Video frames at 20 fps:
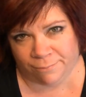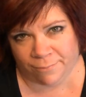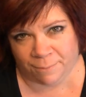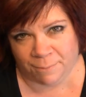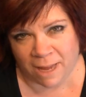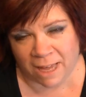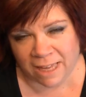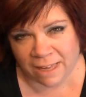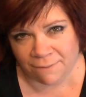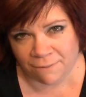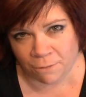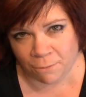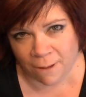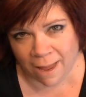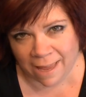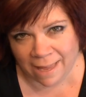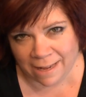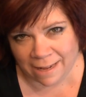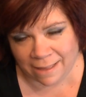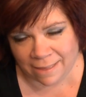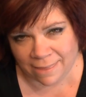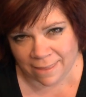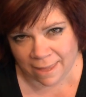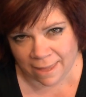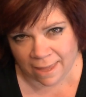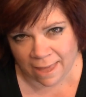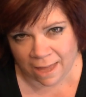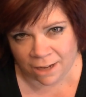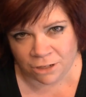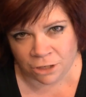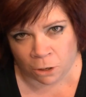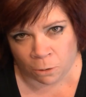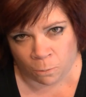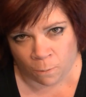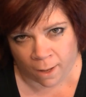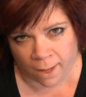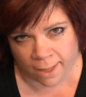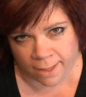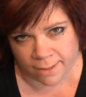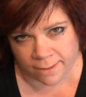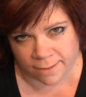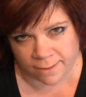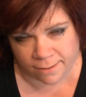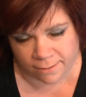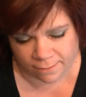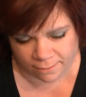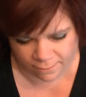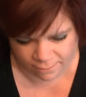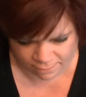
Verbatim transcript: I'm not giving away anything I don't want.